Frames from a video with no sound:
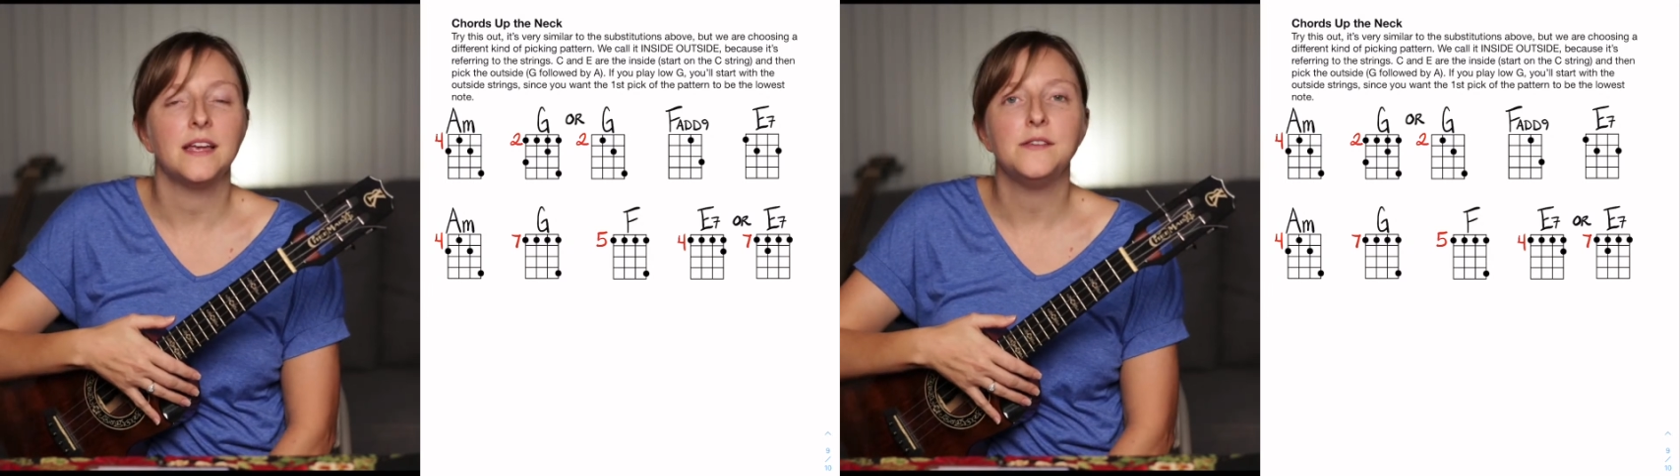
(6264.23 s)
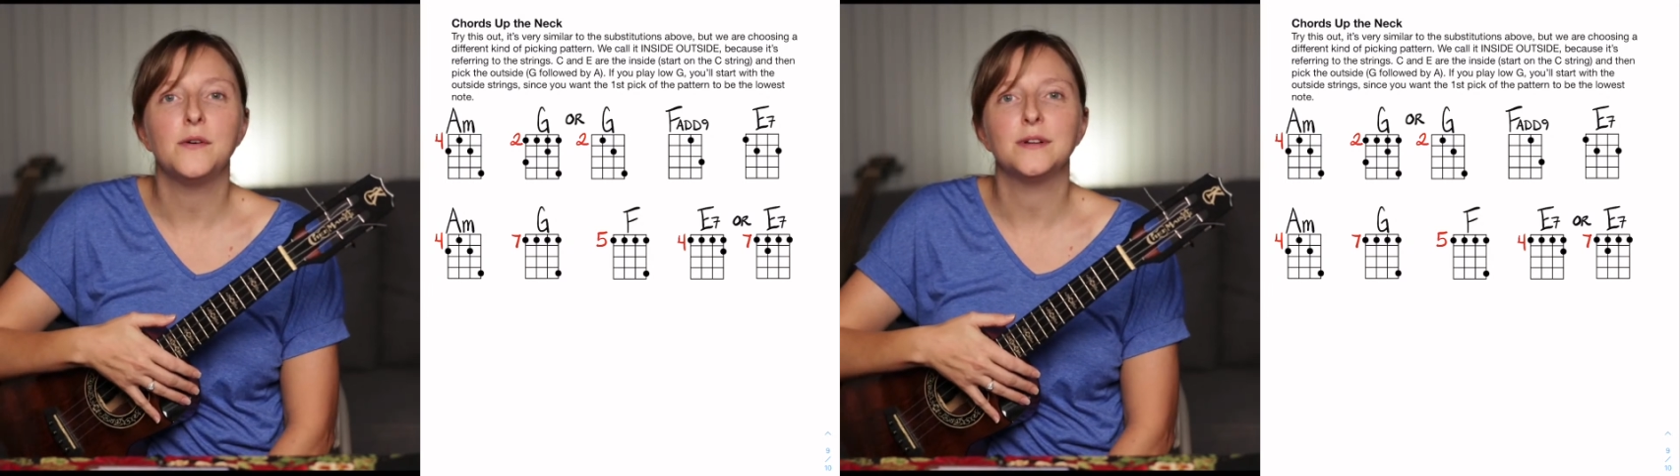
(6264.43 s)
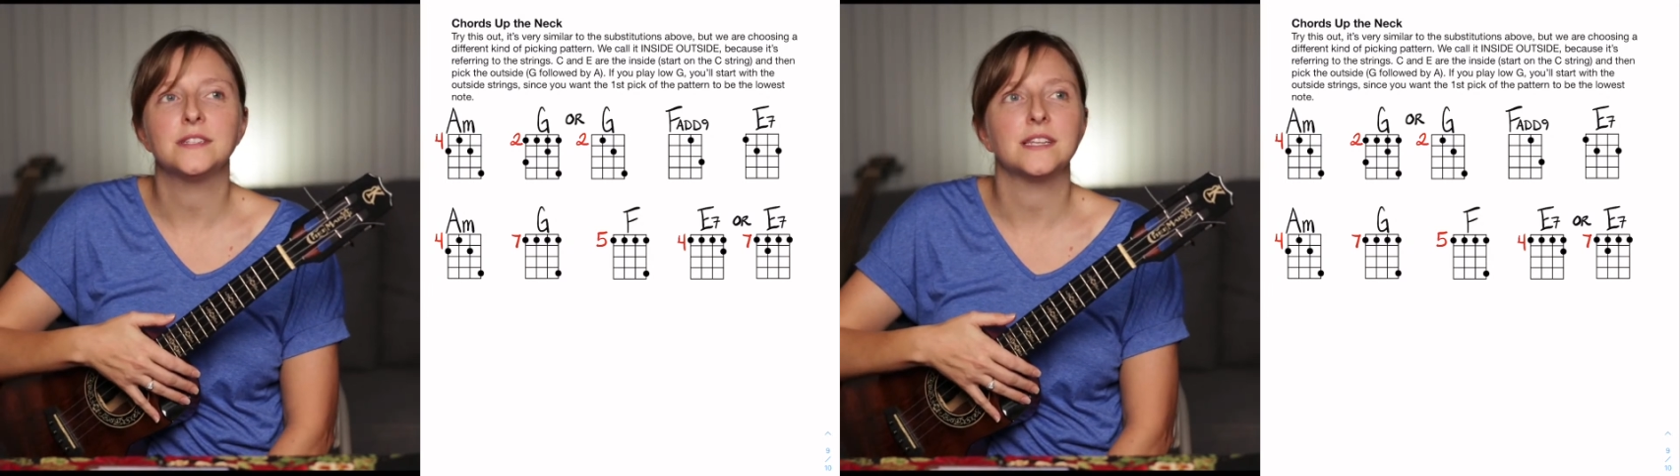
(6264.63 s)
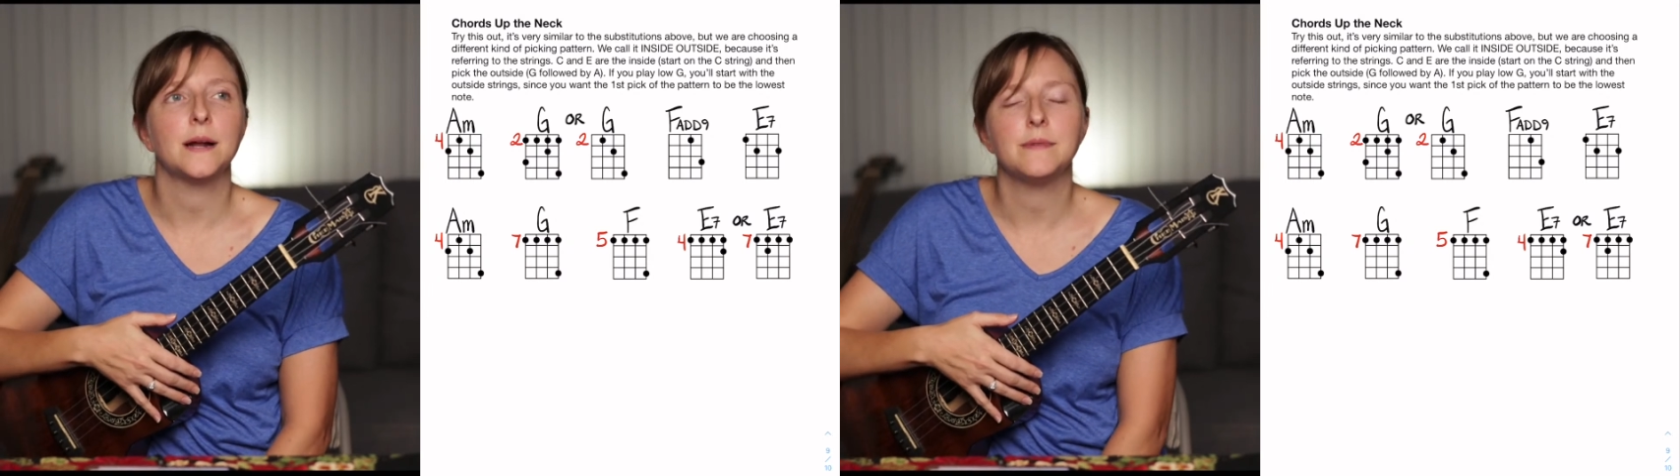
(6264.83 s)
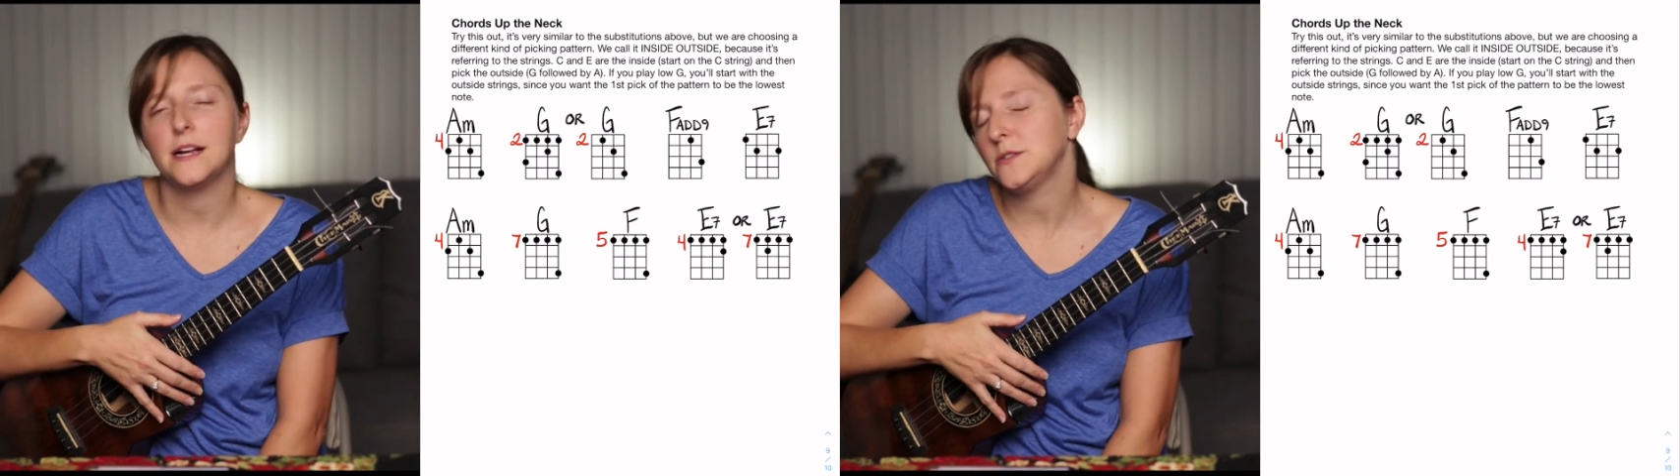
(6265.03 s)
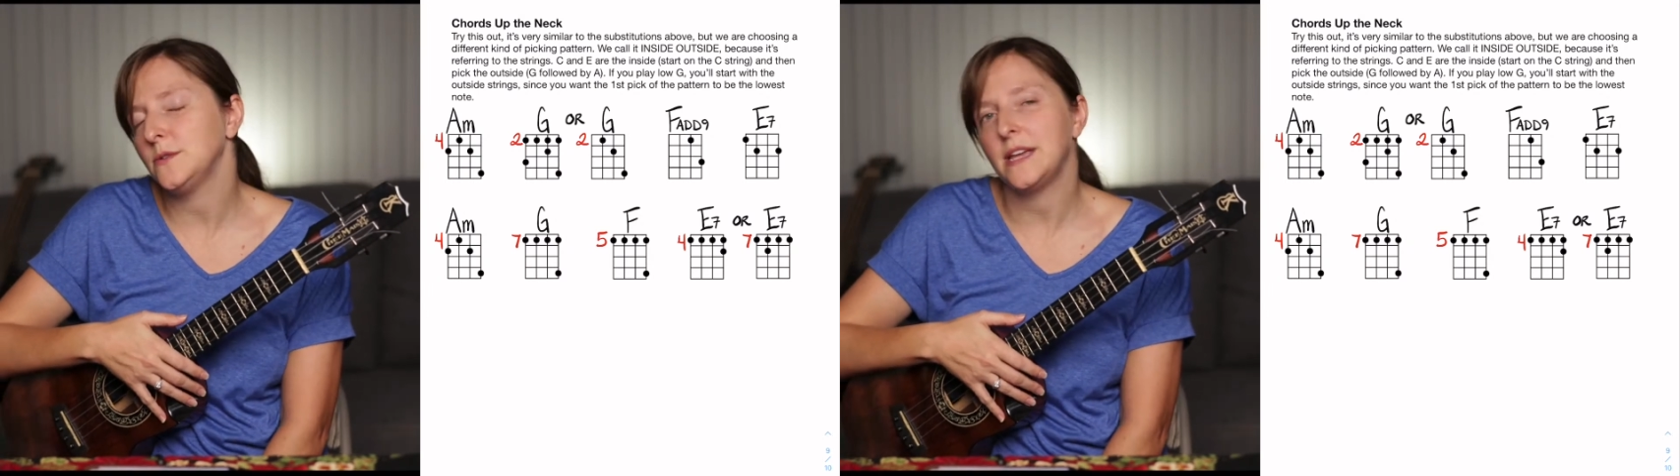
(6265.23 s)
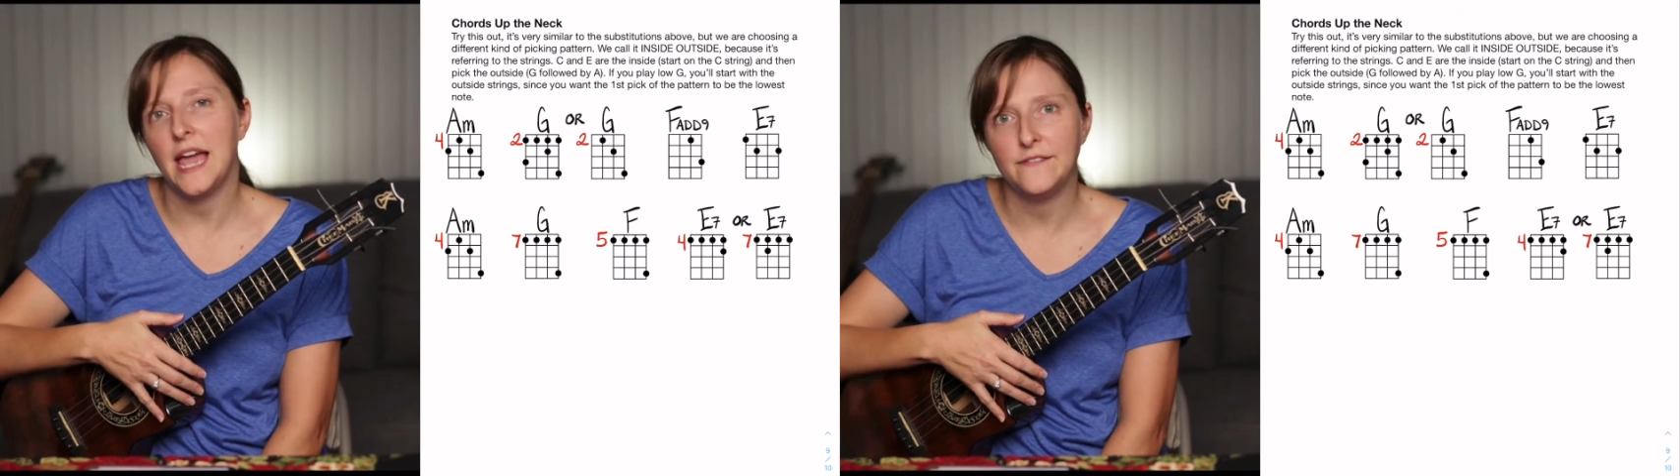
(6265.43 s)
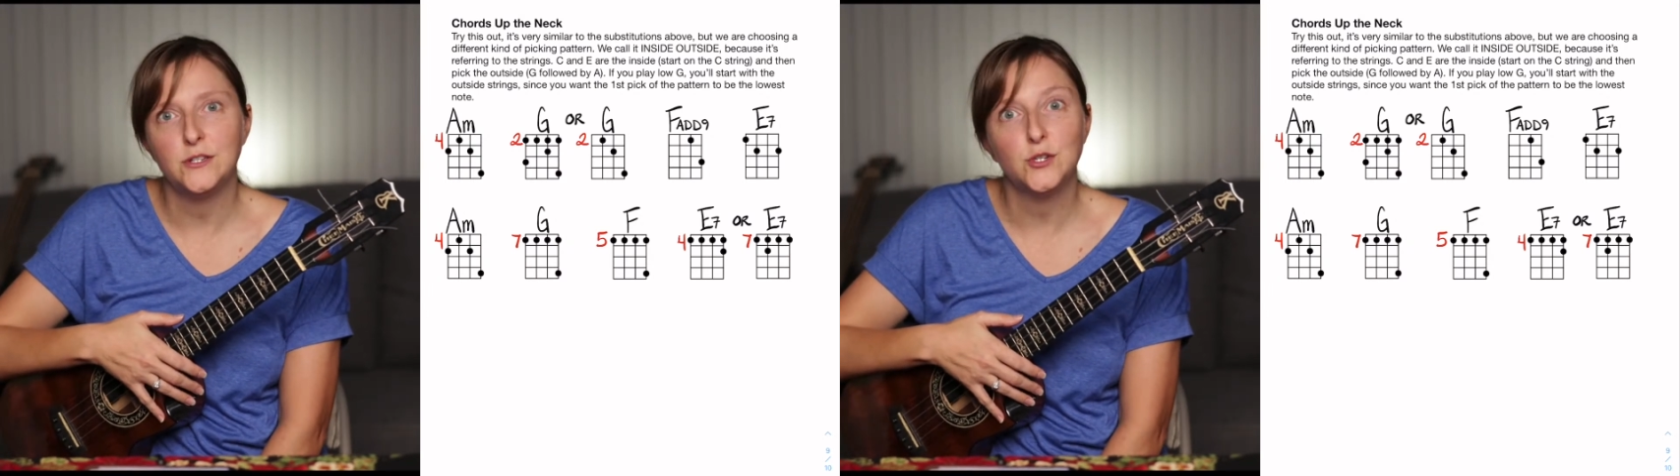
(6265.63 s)
and notice that I'm not doing
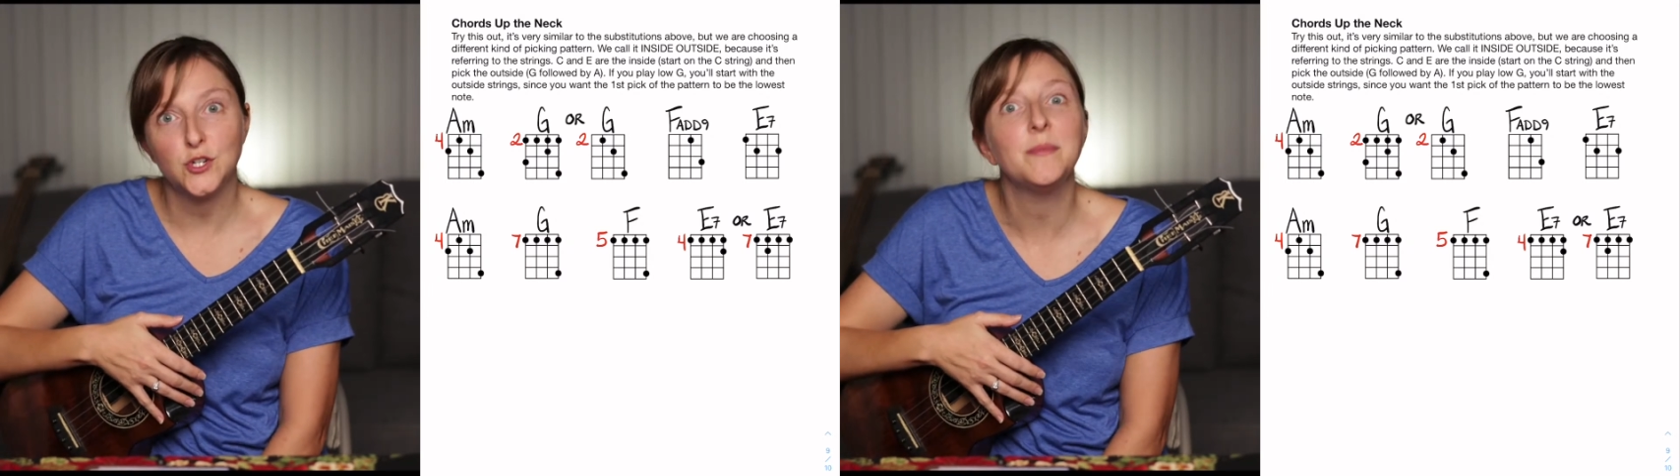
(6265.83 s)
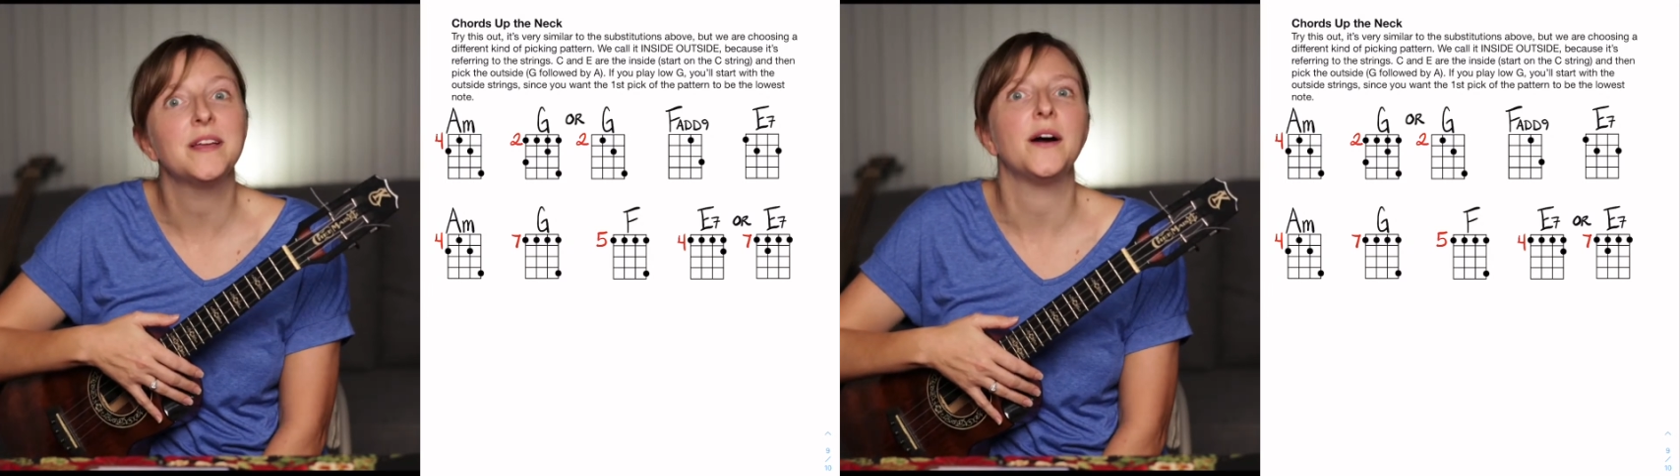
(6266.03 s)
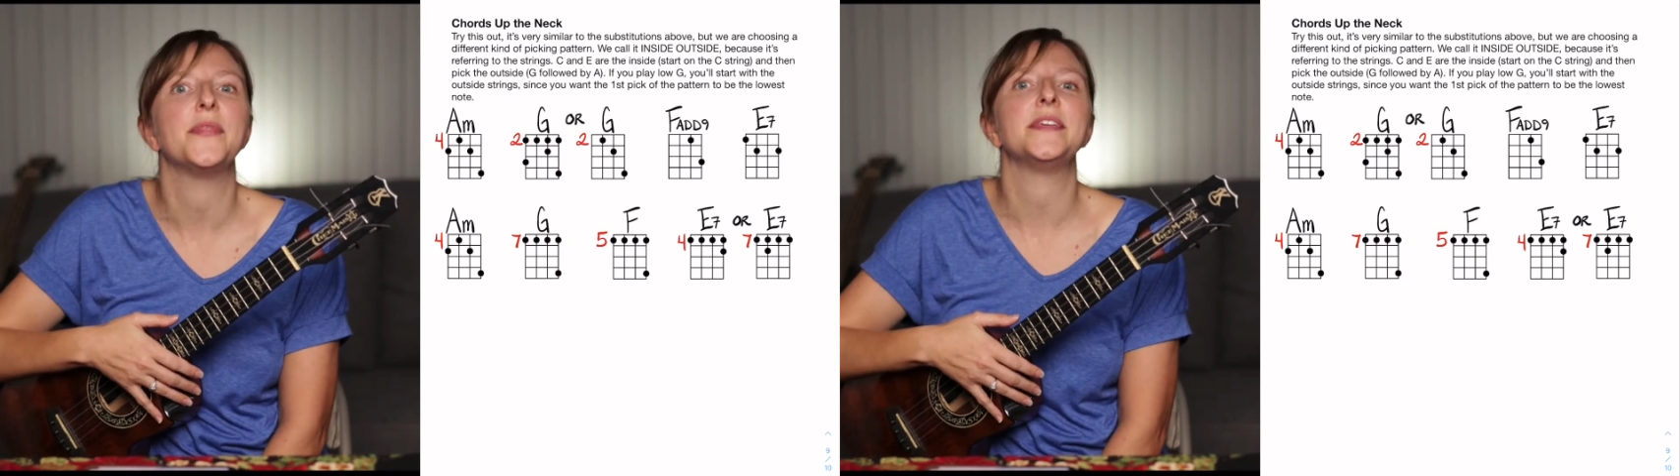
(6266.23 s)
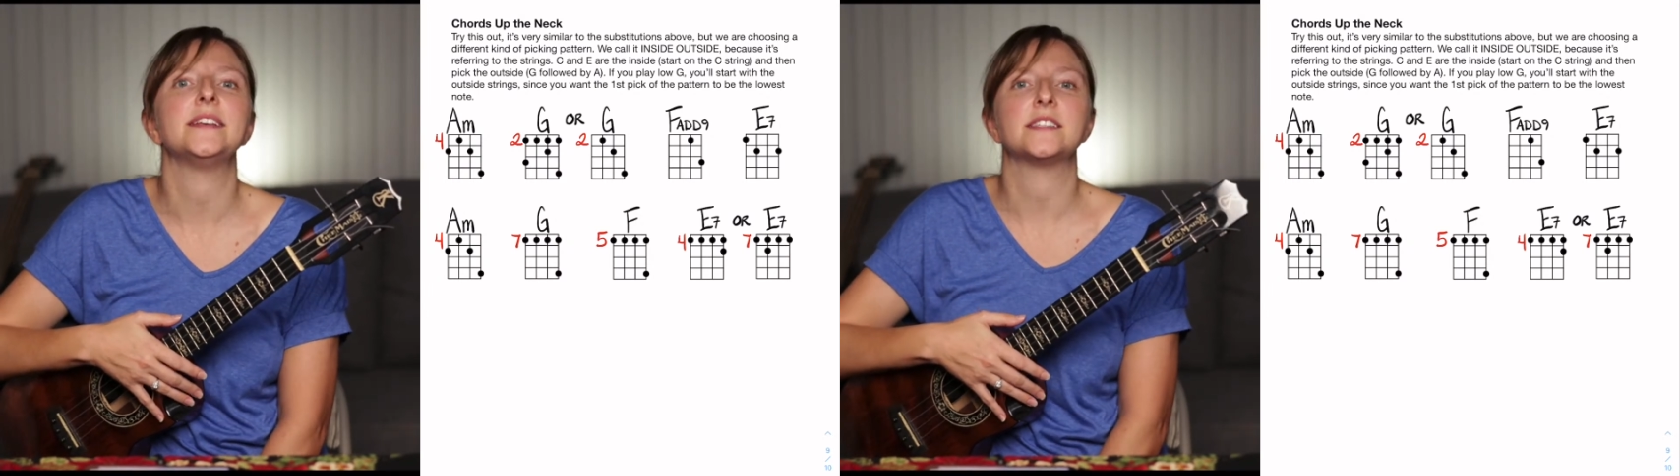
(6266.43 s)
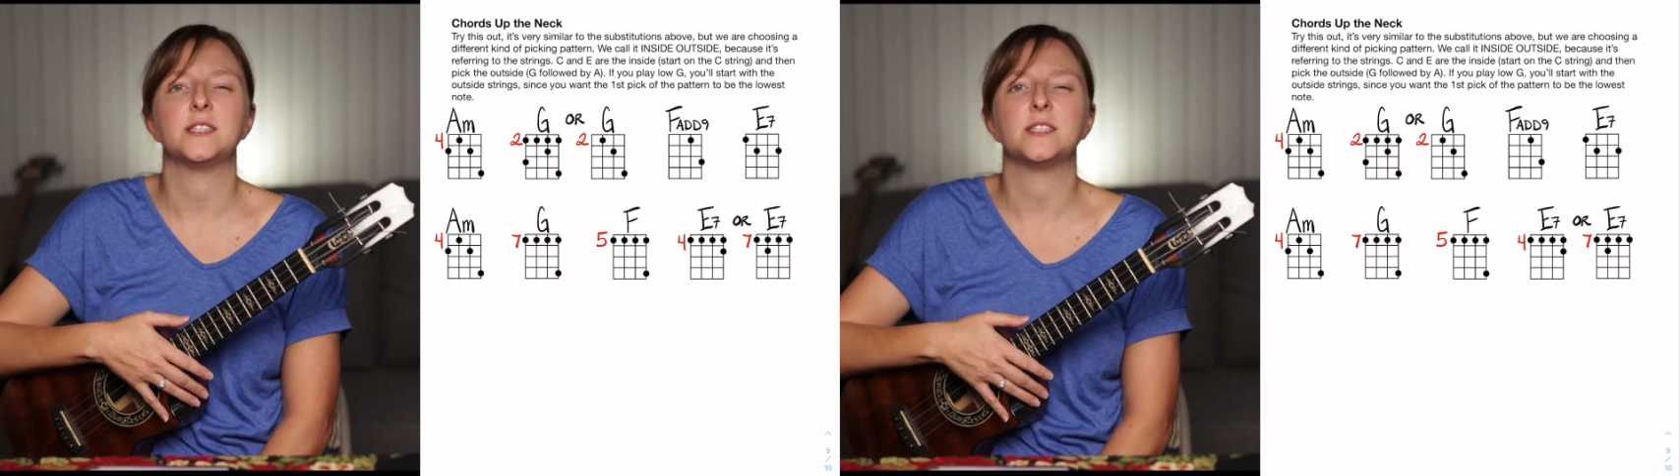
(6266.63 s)
heavy strumming on these,